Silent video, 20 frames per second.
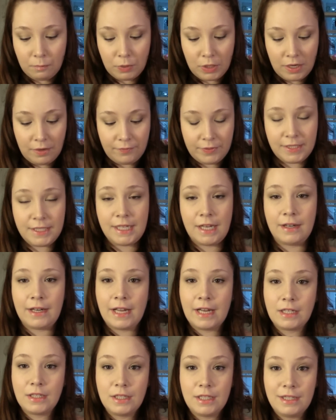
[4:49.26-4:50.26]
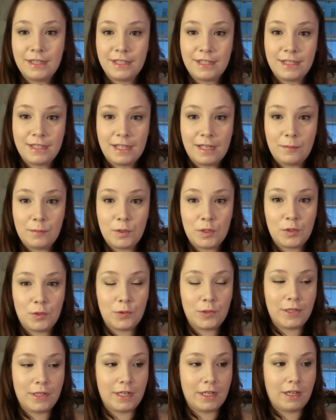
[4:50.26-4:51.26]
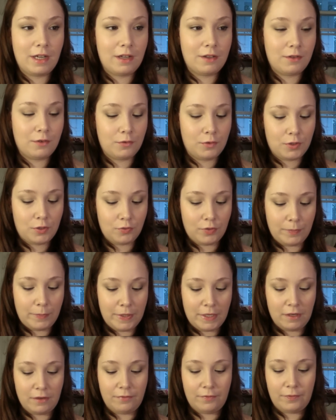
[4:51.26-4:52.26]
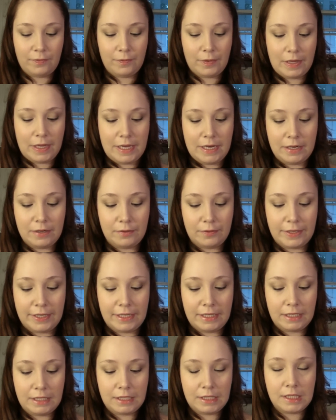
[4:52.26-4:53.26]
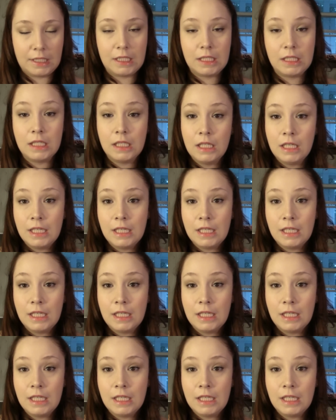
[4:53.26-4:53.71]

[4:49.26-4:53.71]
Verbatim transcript: in Provincetown, actually in the same store that I got those three pair of earrings,